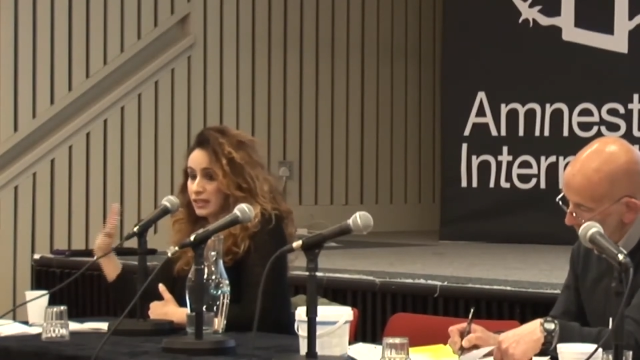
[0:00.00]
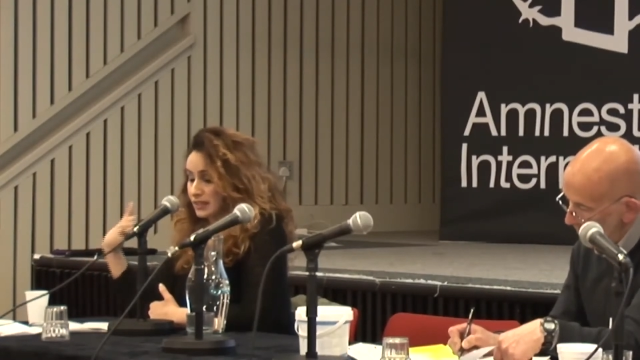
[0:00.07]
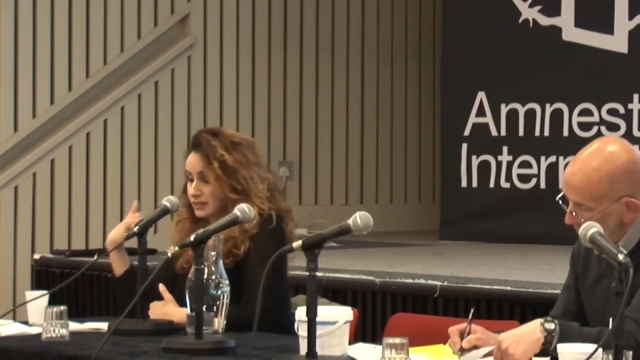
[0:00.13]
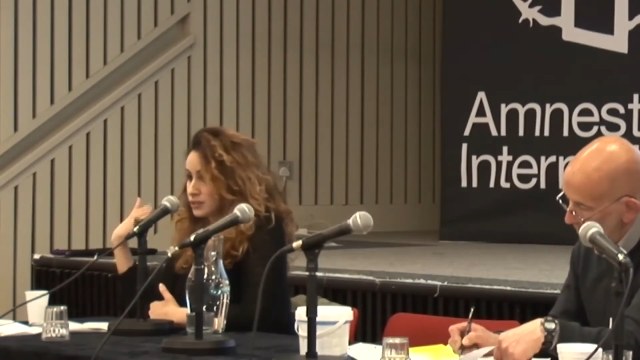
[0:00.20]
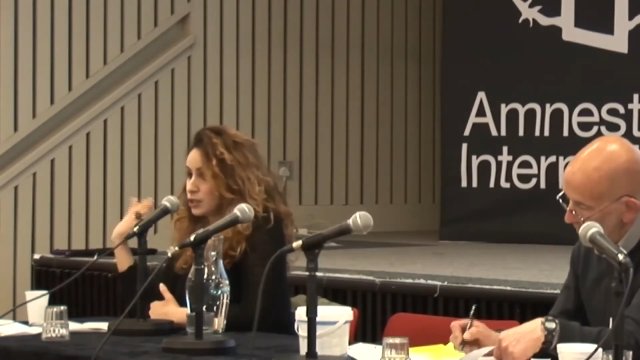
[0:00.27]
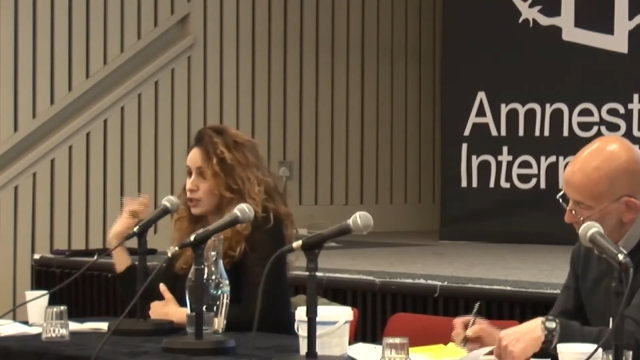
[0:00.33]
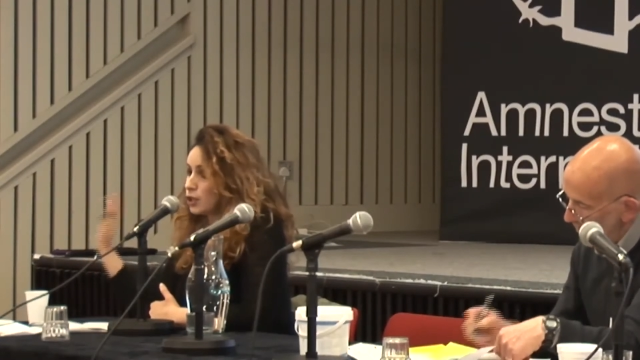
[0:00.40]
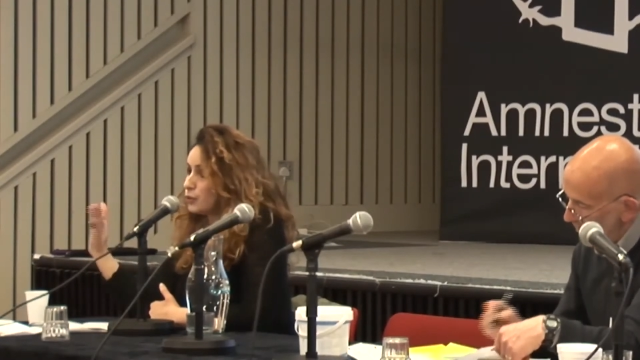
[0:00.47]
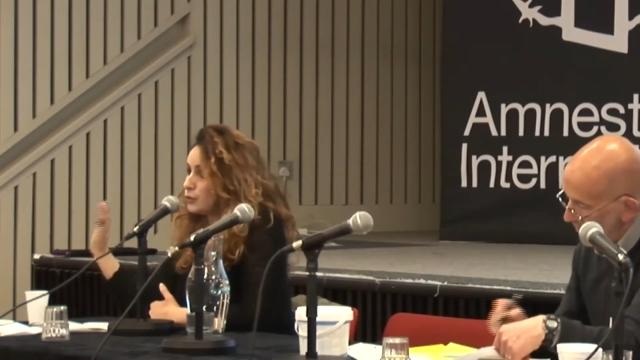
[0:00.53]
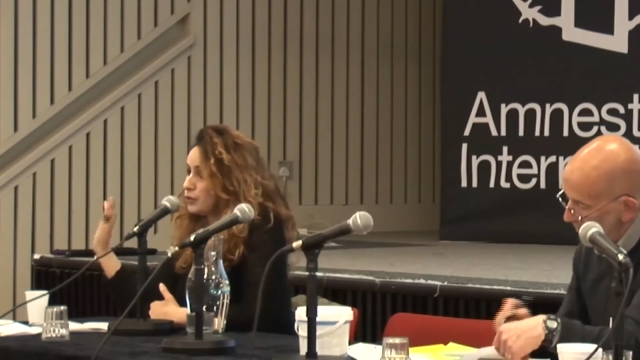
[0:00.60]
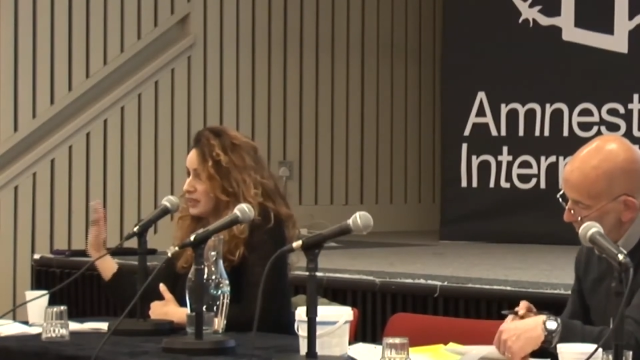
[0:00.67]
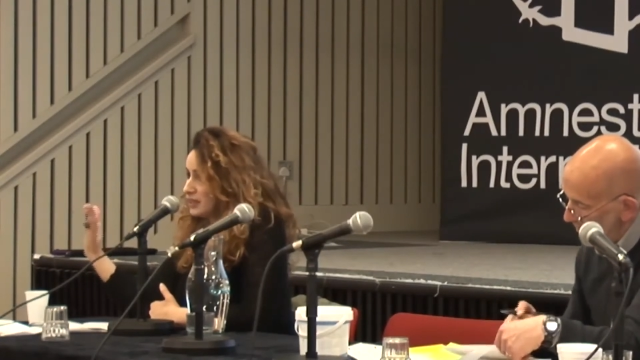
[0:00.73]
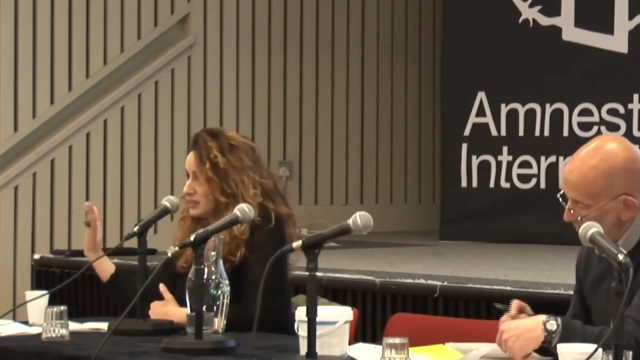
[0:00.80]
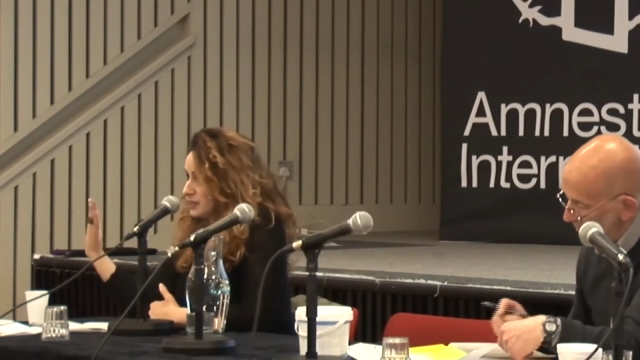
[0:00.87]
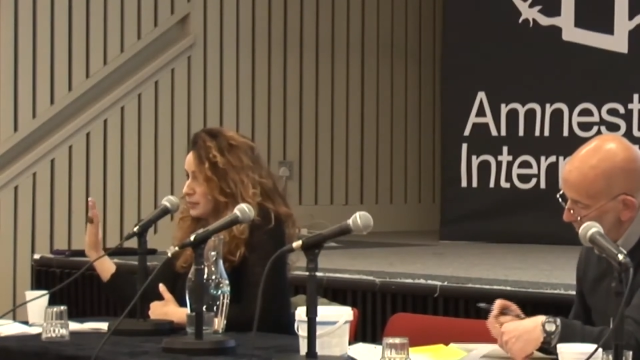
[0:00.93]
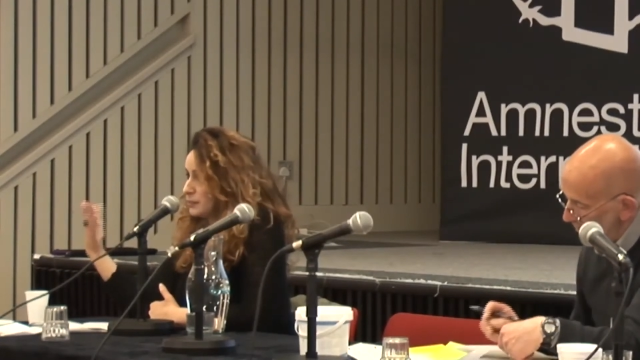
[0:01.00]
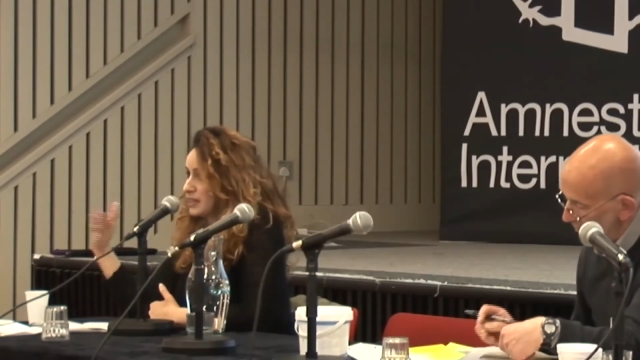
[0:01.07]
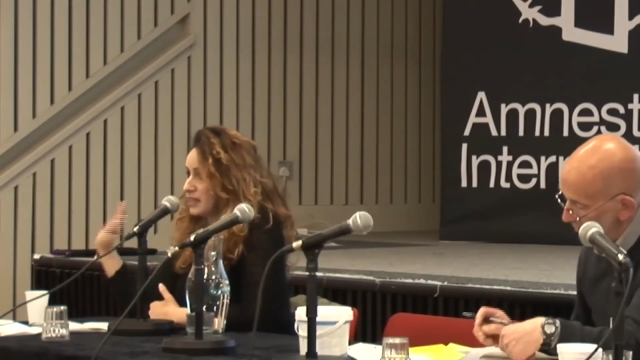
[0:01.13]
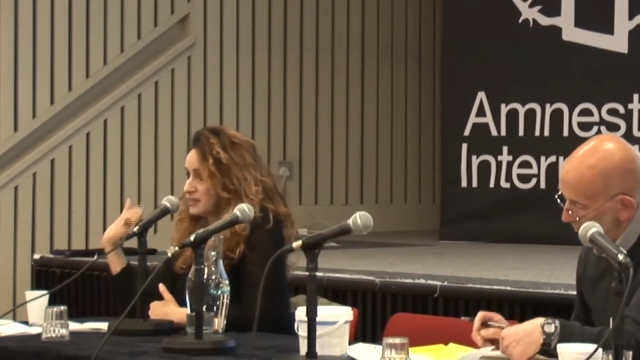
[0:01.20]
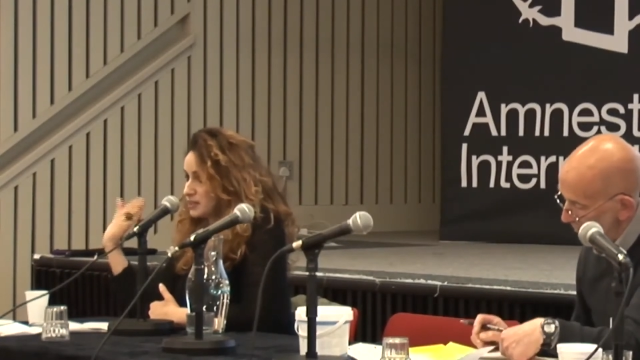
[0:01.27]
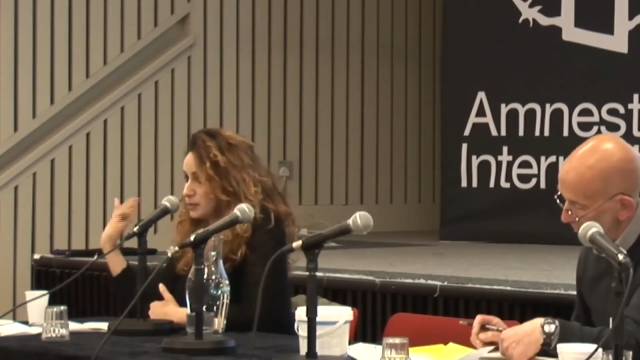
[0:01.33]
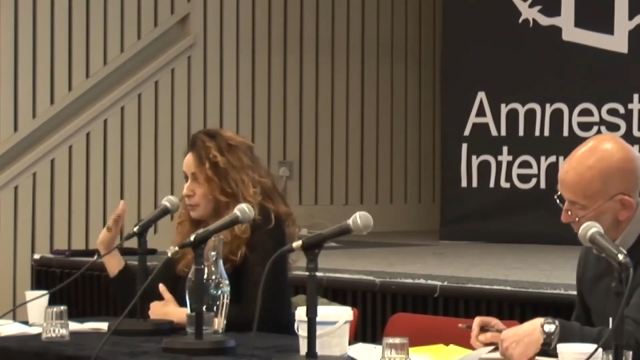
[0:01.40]
against colonialism,
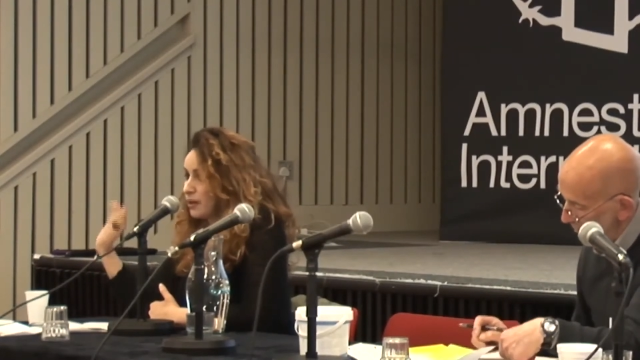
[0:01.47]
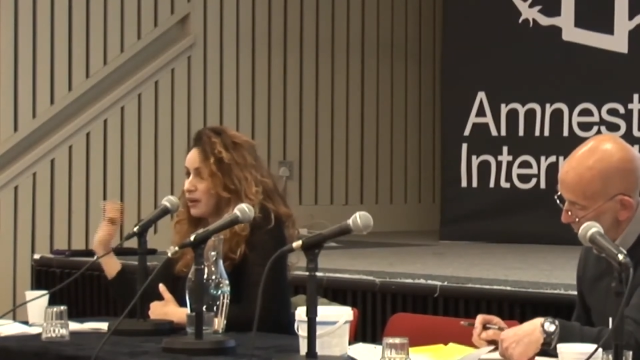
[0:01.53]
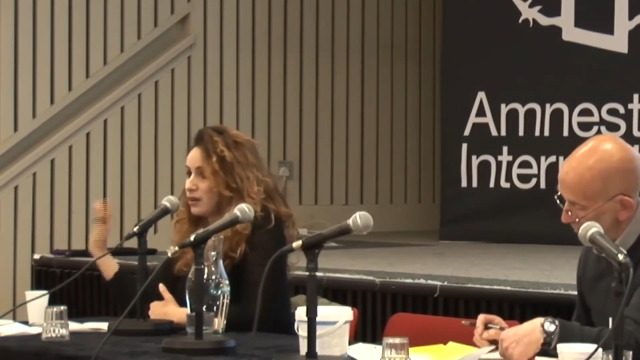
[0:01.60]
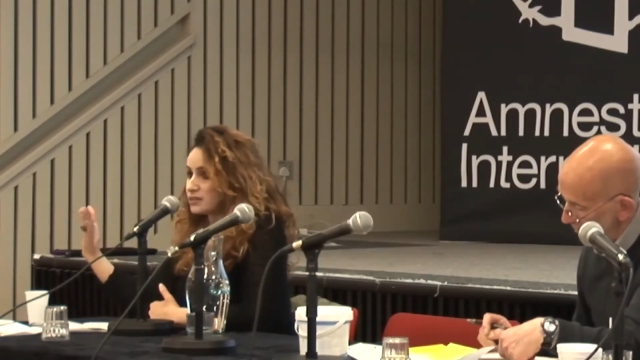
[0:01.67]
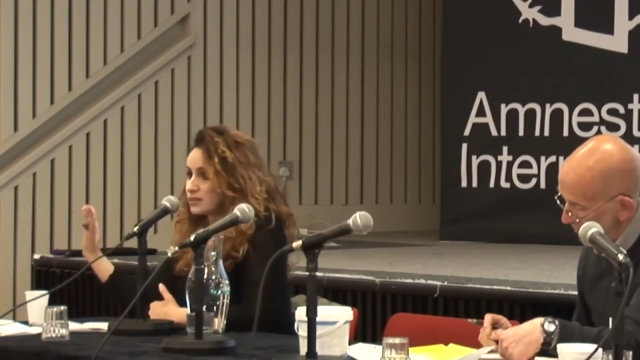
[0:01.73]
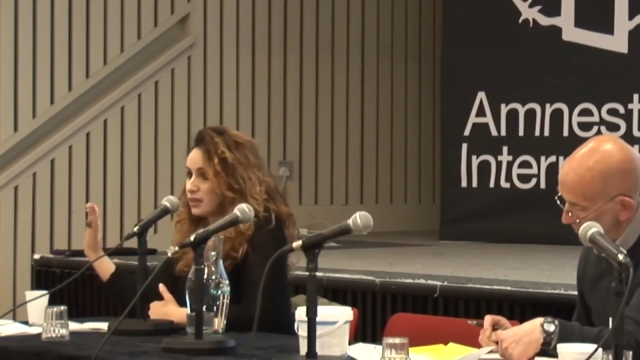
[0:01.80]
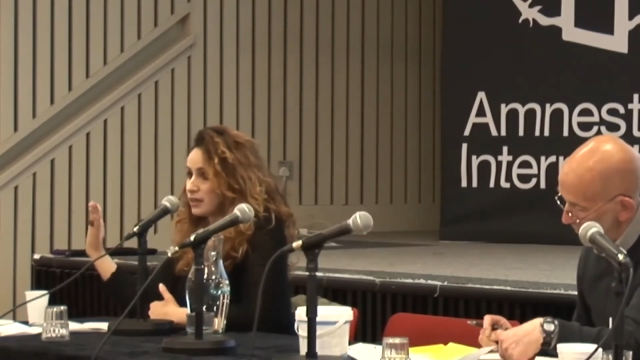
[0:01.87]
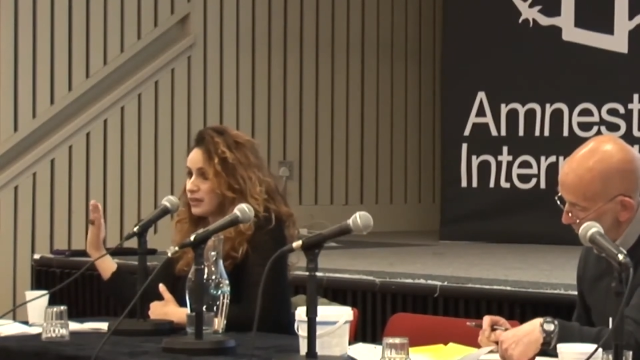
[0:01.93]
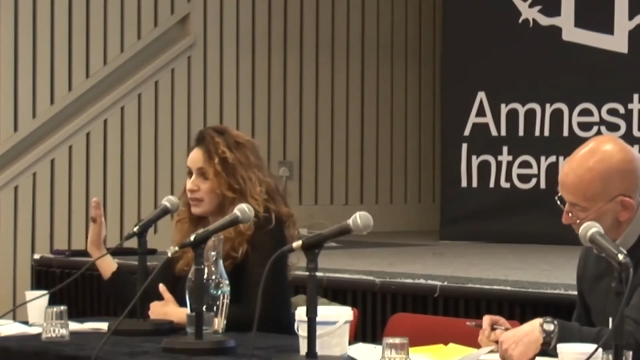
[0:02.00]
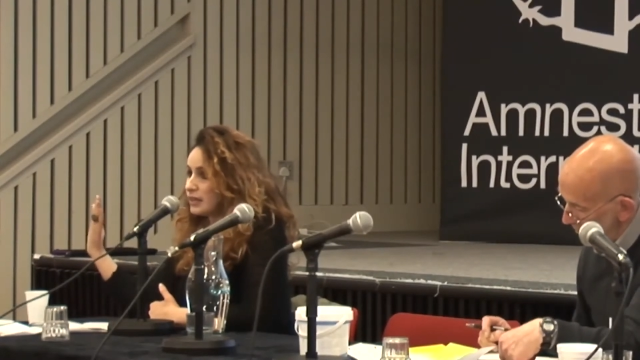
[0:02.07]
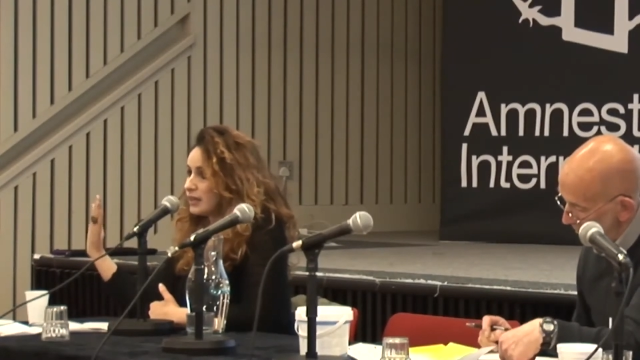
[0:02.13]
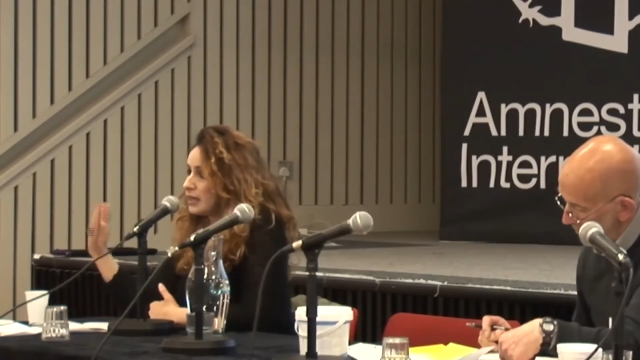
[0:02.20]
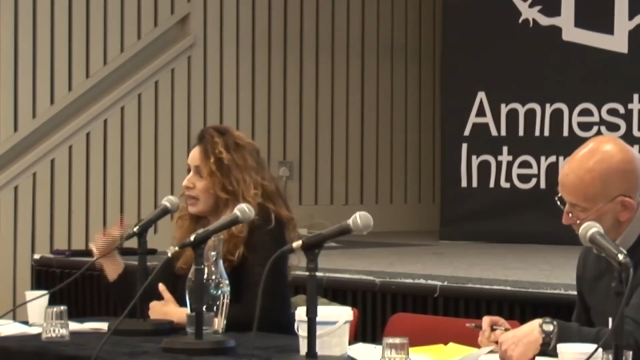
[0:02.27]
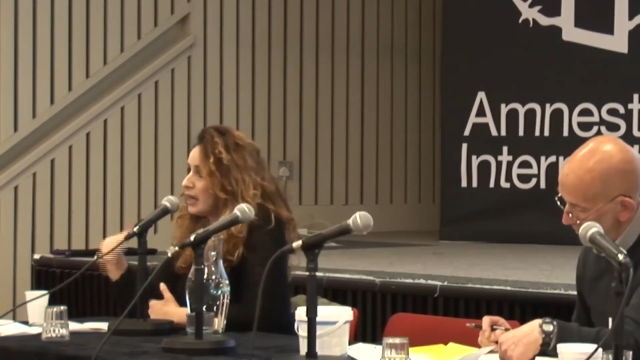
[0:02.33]
against apartheid.